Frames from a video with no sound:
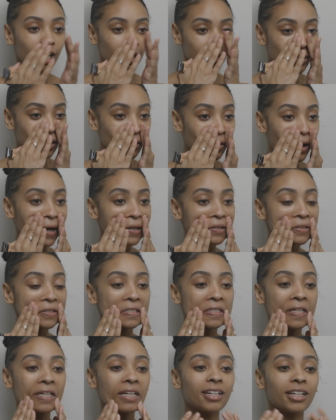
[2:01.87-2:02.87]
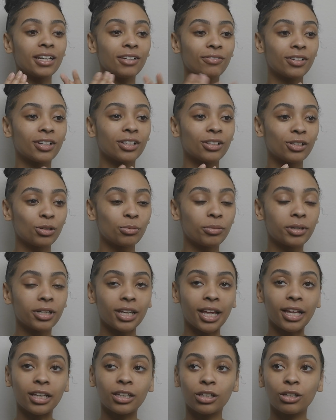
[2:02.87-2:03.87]
so I'll just take even a little bit of
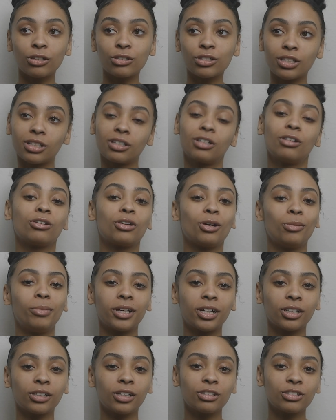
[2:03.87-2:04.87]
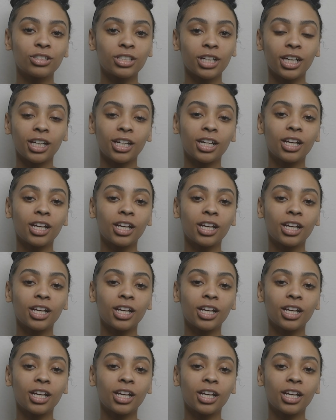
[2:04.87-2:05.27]
like lotion, cocoa butter lotion,